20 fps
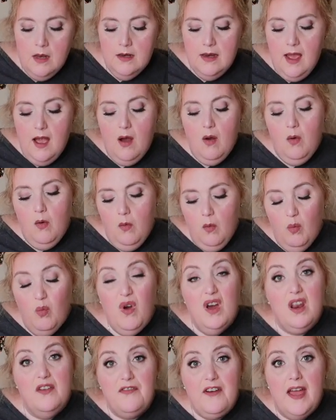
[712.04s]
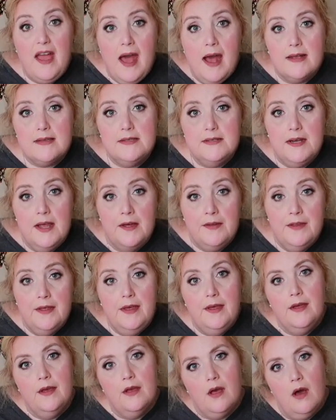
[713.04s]
Now, what if I
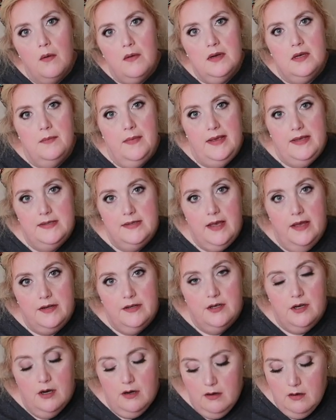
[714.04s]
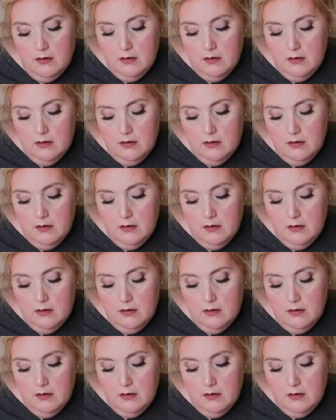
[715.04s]
accidentally go into my center?